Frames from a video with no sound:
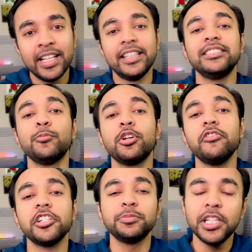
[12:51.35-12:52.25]
This
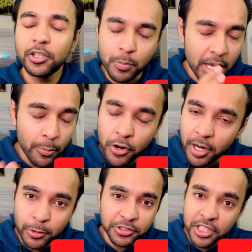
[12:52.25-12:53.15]
motivates me to make more
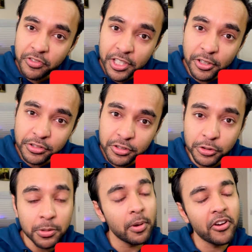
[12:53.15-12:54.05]
and more such videos to
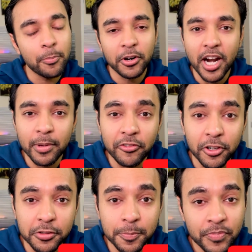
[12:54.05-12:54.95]
simplify programming
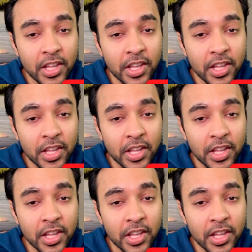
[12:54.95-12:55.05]
for you.